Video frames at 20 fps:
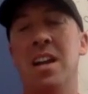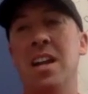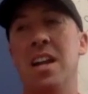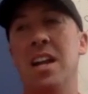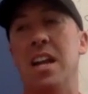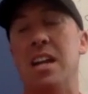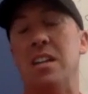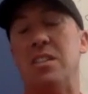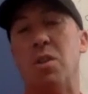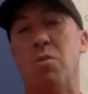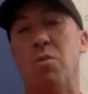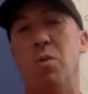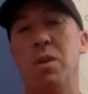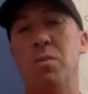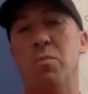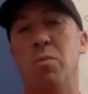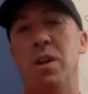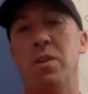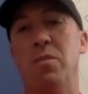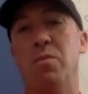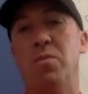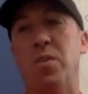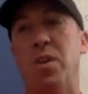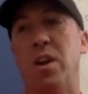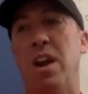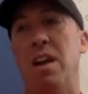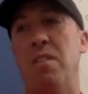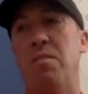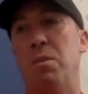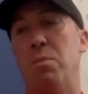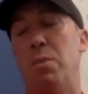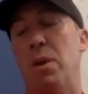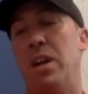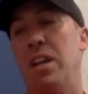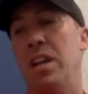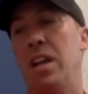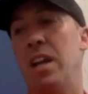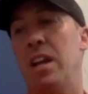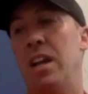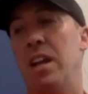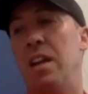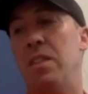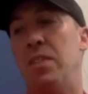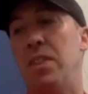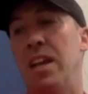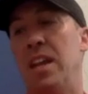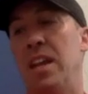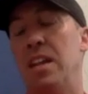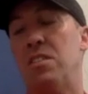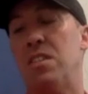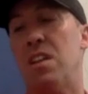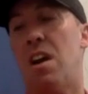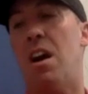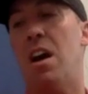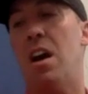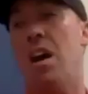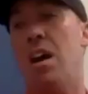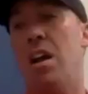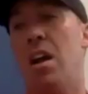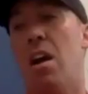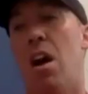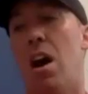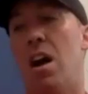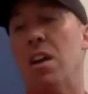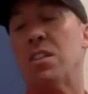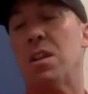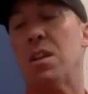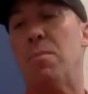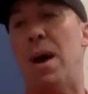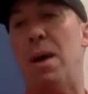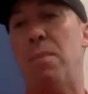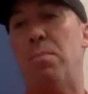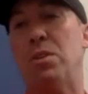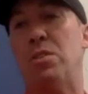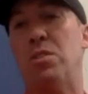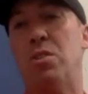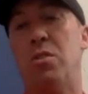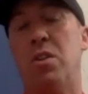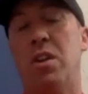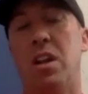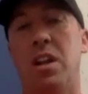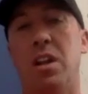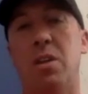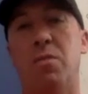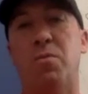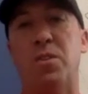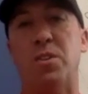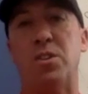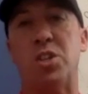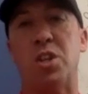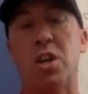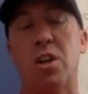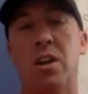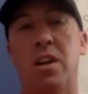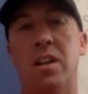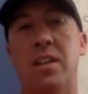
it's a win-win for everybody, and I think it's an awesome opportunity for sure.